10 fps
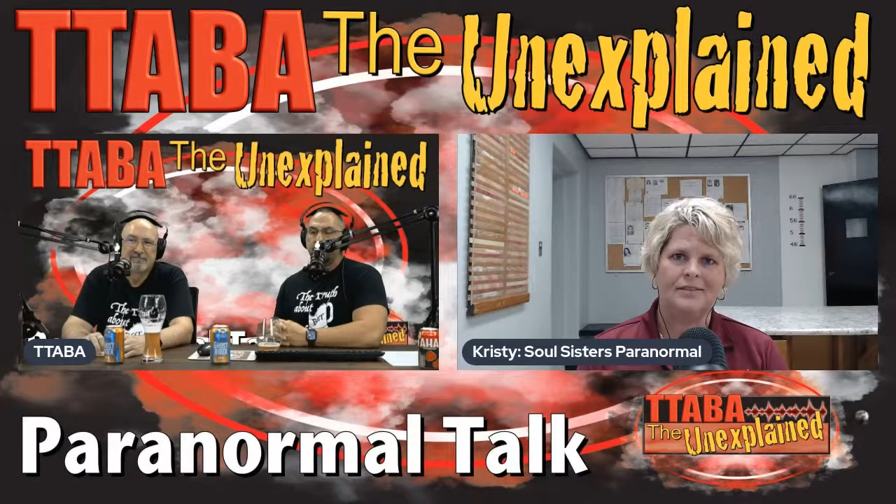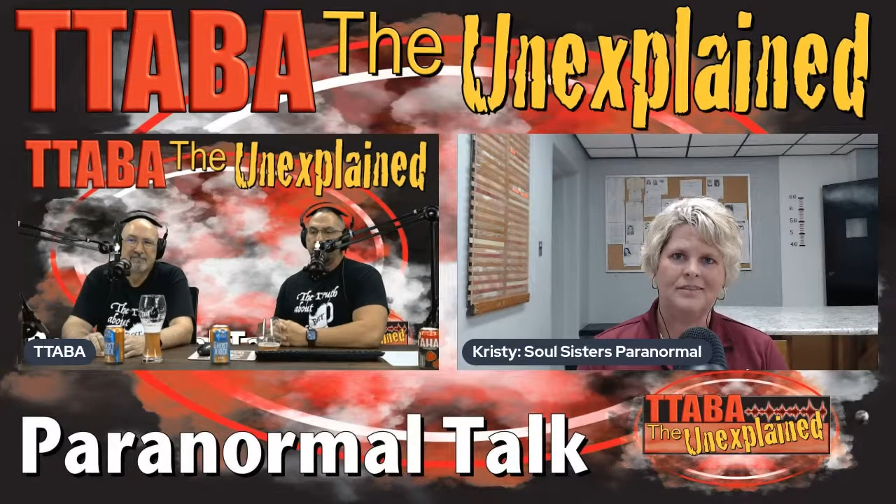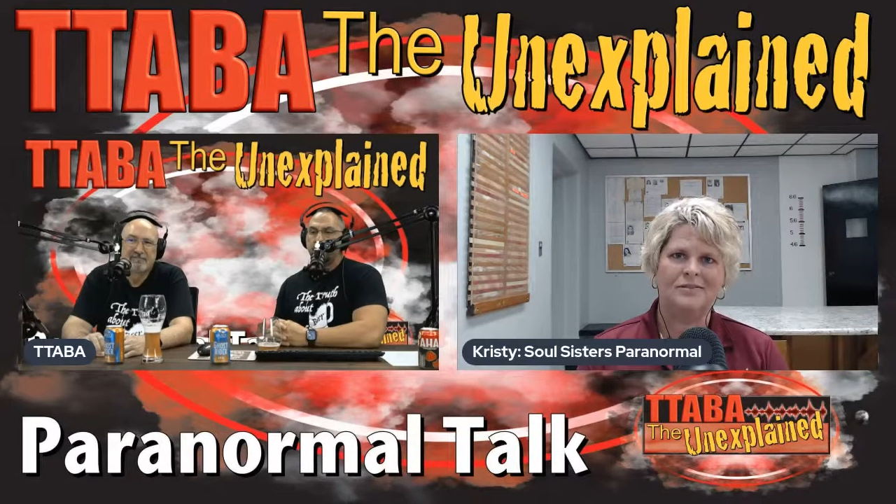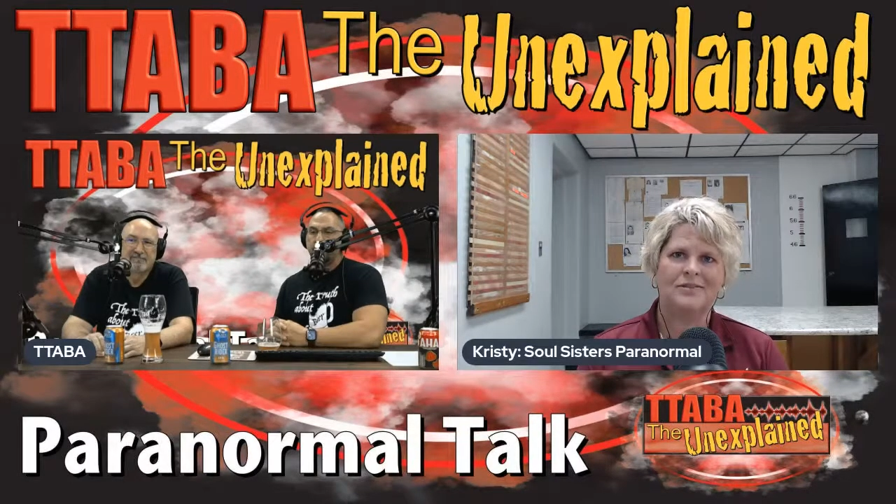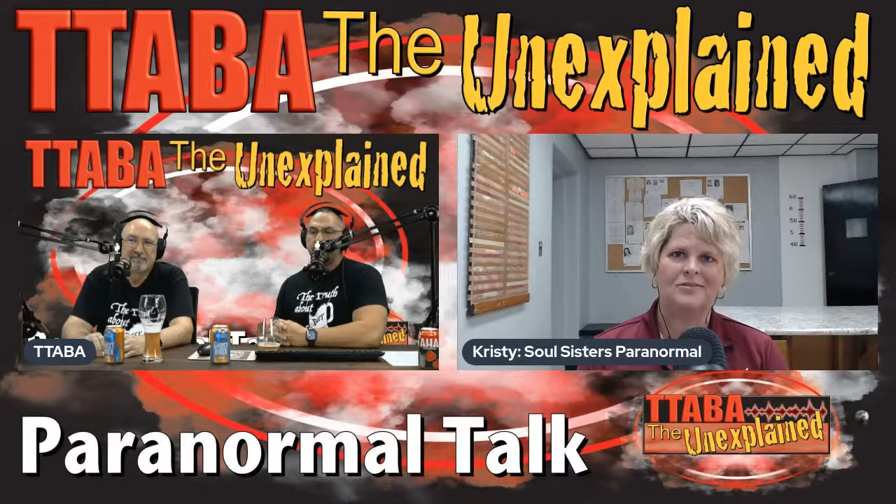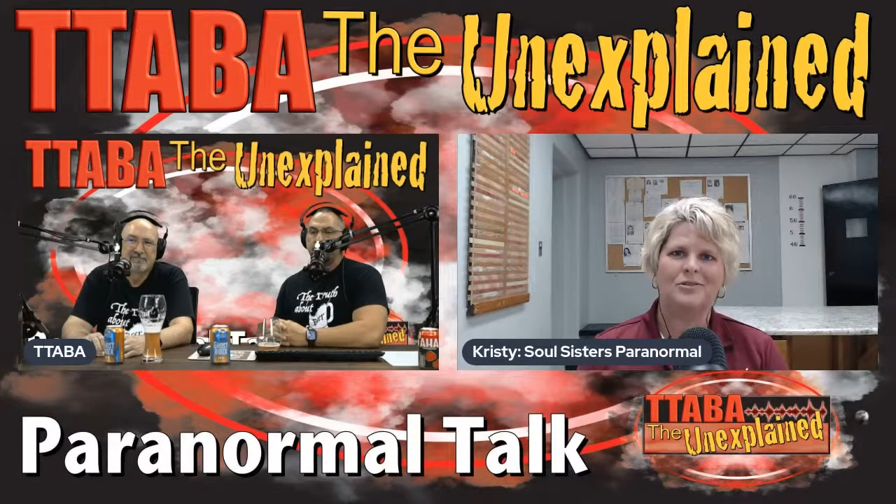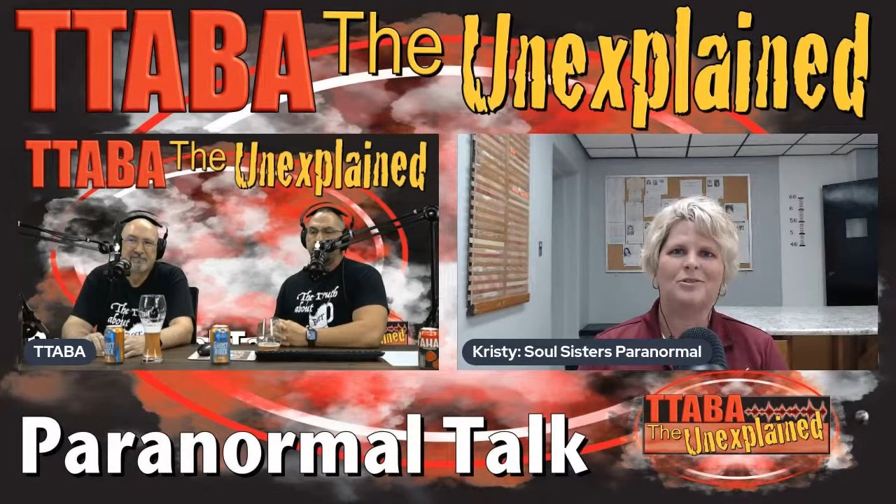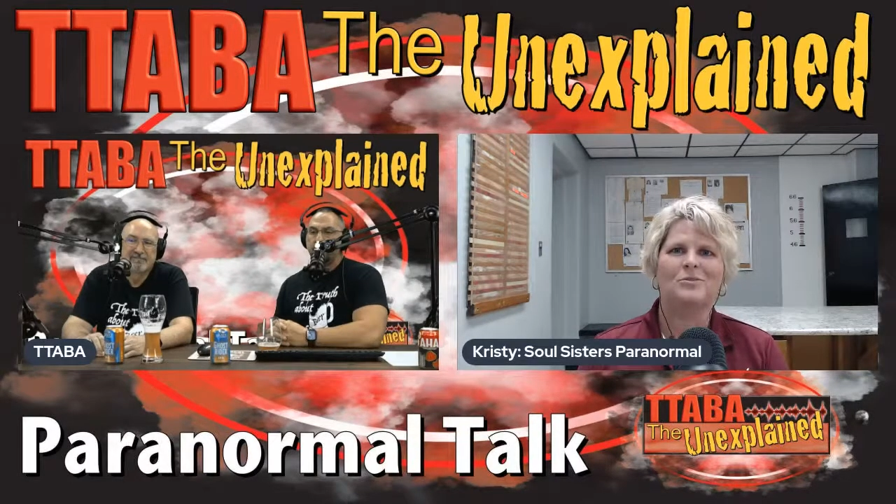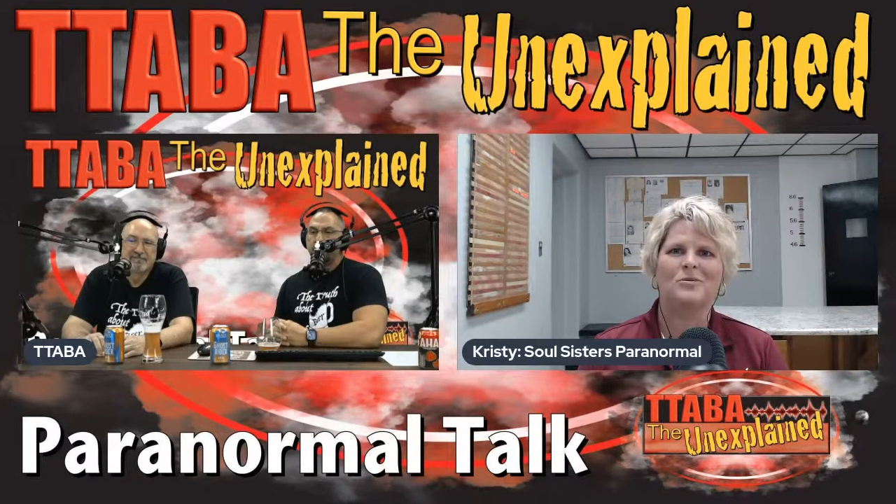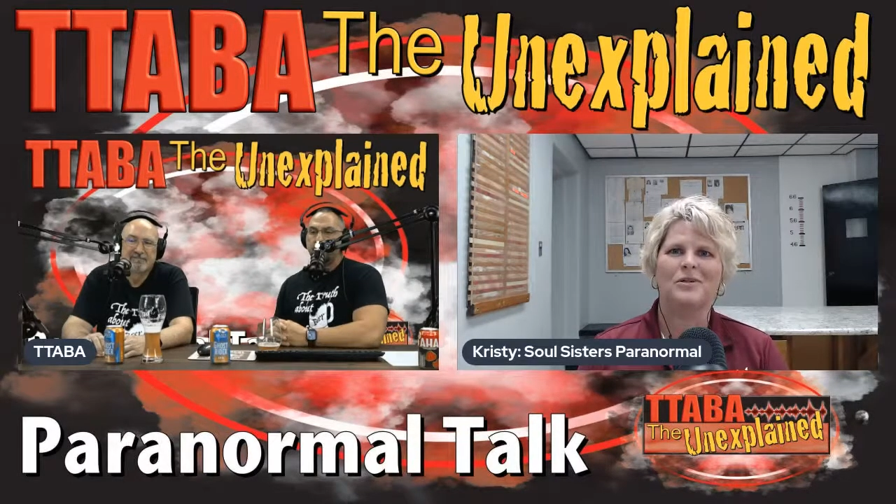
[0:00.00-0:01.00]
The
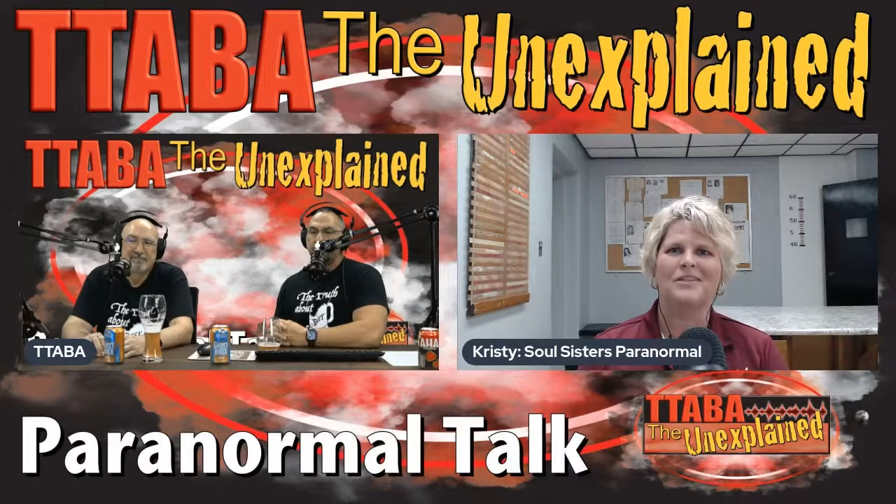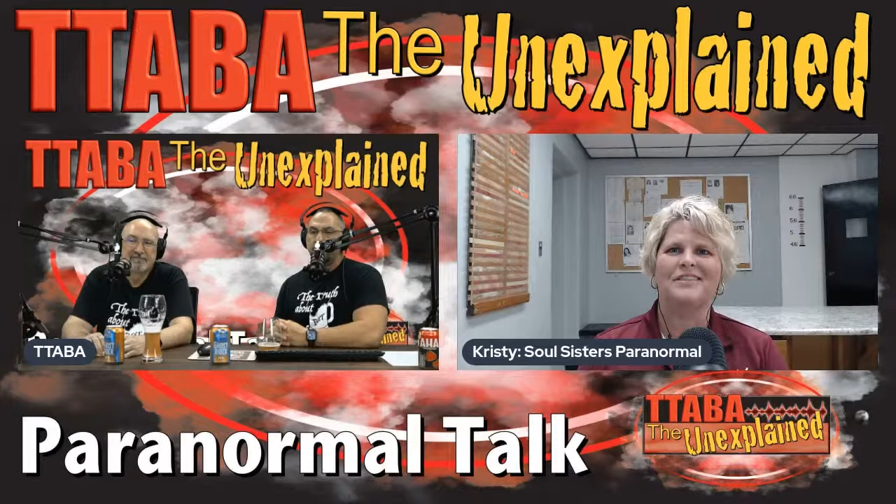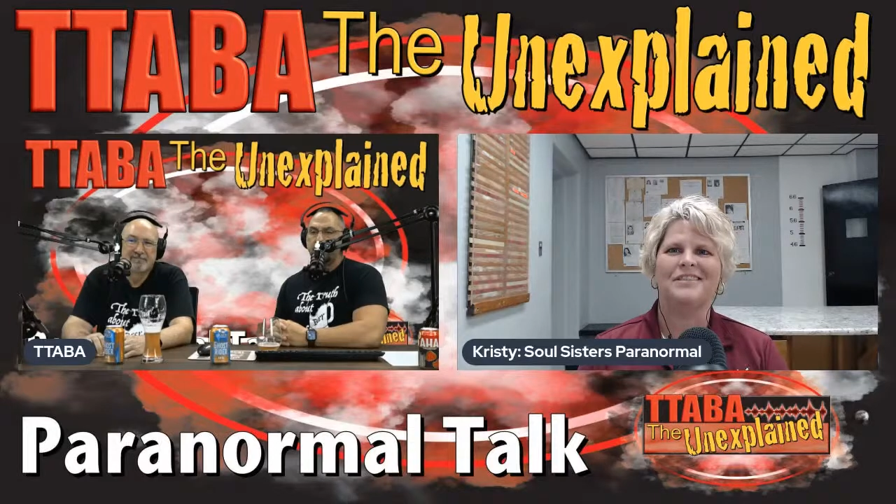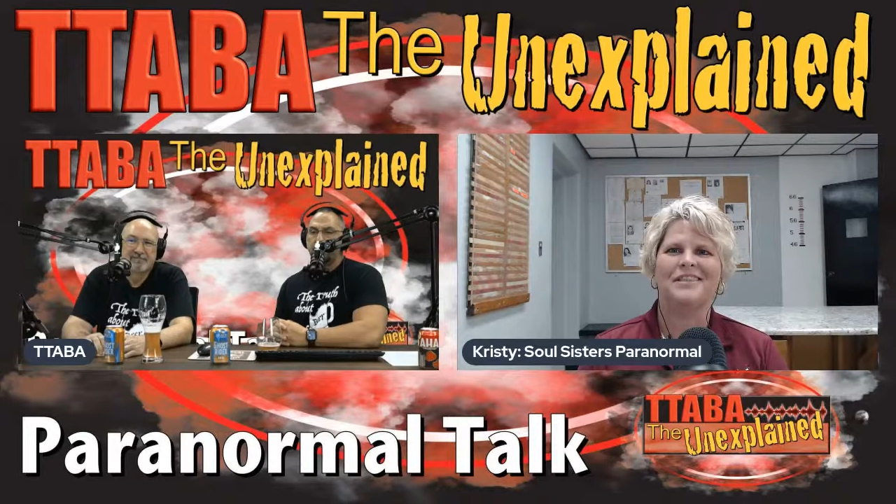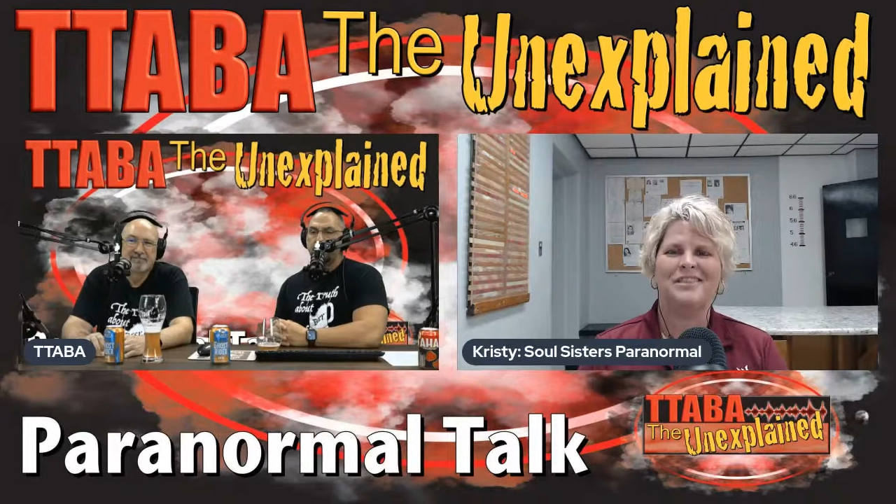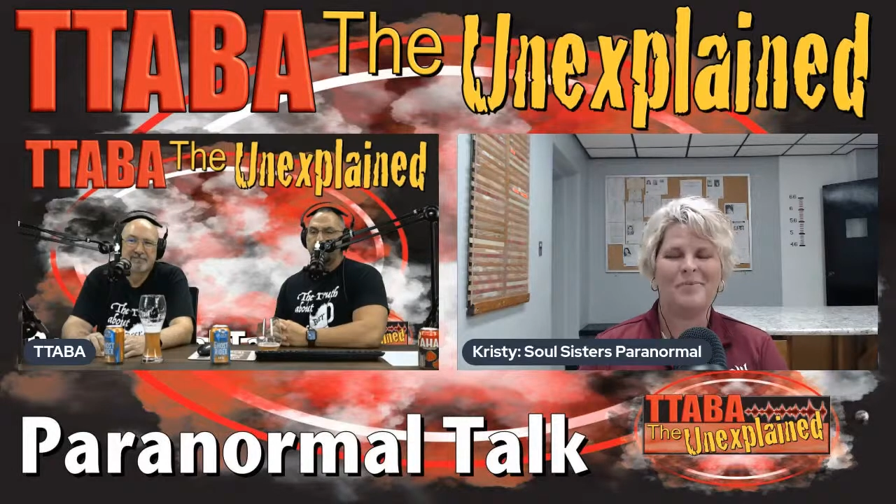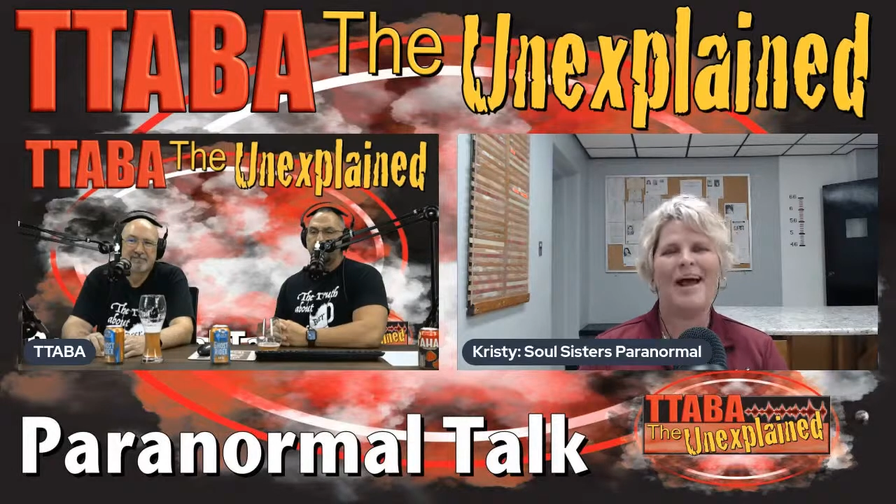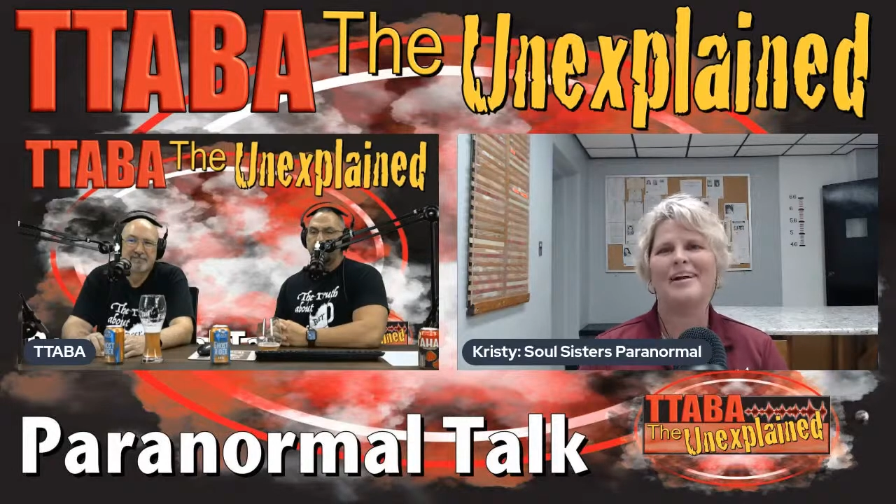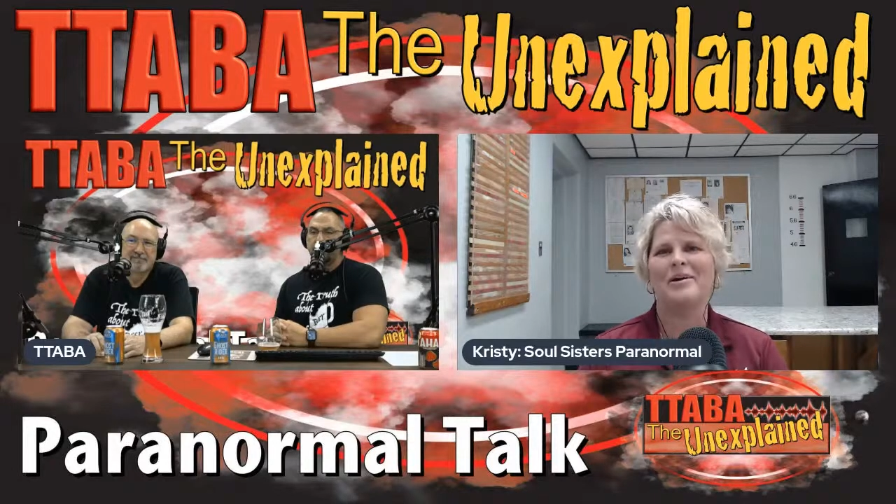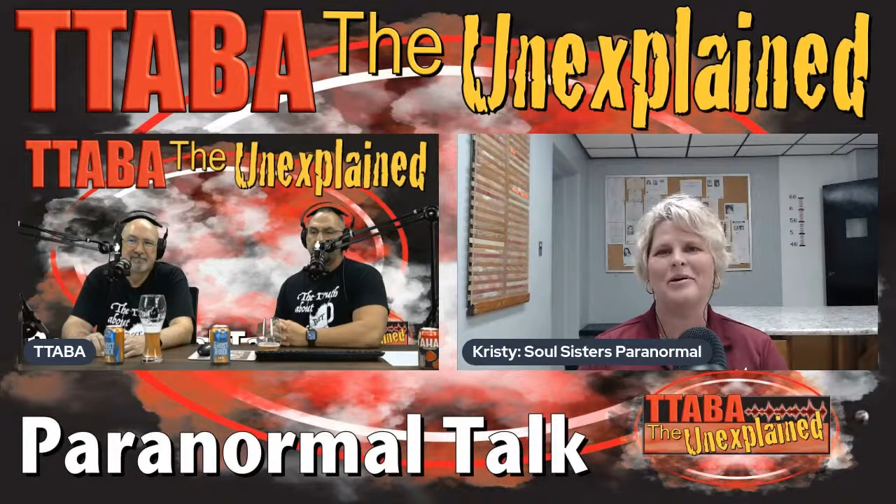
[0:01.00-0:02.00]
first one was
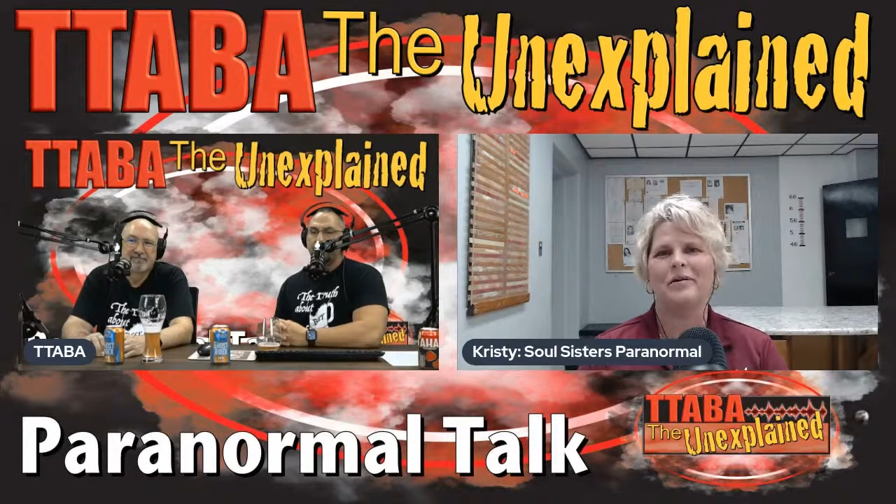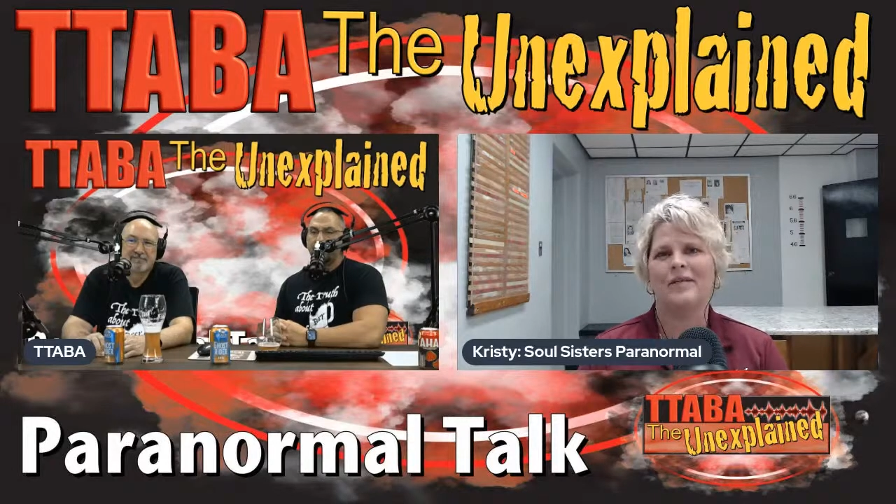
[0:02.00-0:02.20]
tobacco,